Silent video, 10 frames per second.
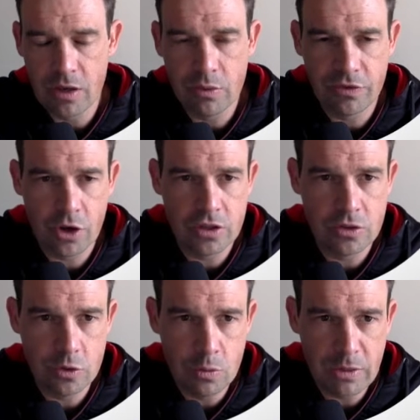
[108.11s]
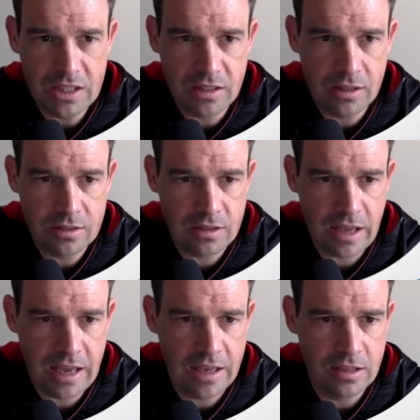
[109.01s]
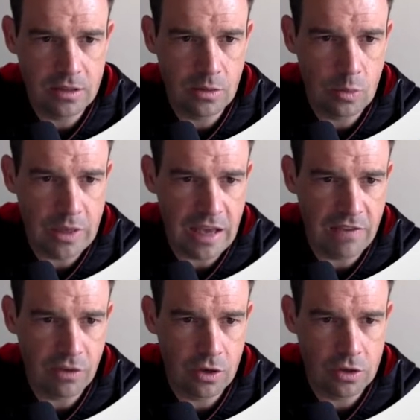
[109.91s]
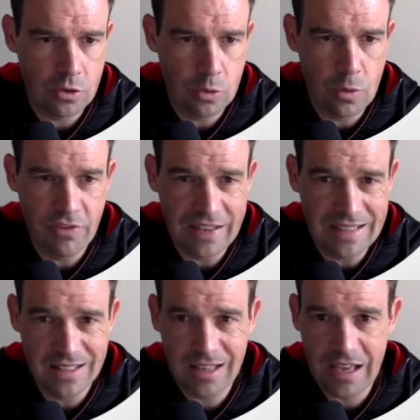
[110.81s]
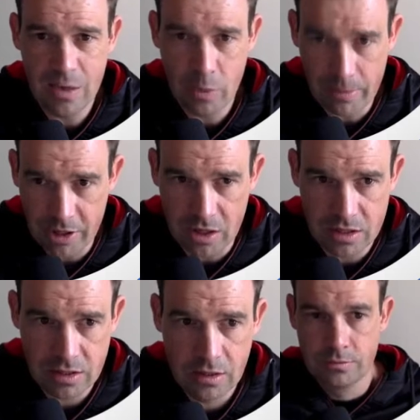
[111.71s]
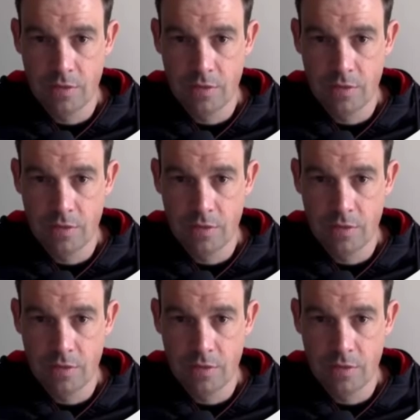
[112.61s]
We've got Zoom meetings and we have got Zoom events and webinars.